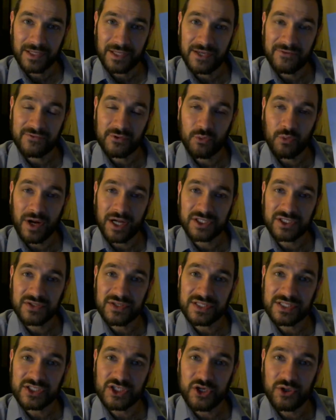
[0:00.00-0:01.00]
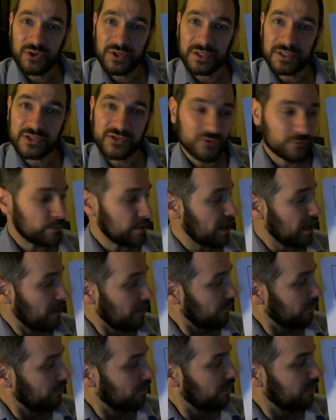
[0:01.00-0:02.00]
If you're watching this 2 years from
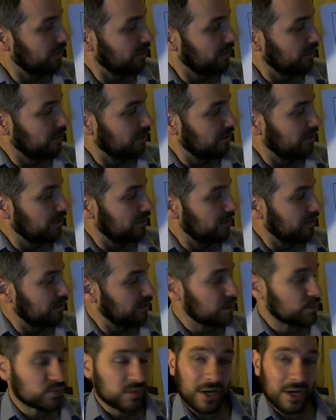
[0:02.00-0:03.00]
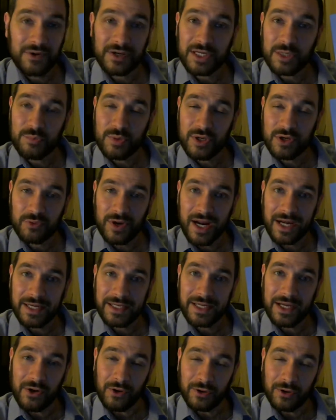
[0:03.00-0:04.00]
now, you're probably going to be right
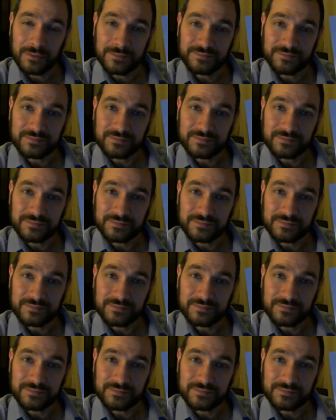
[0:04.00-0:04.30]
here.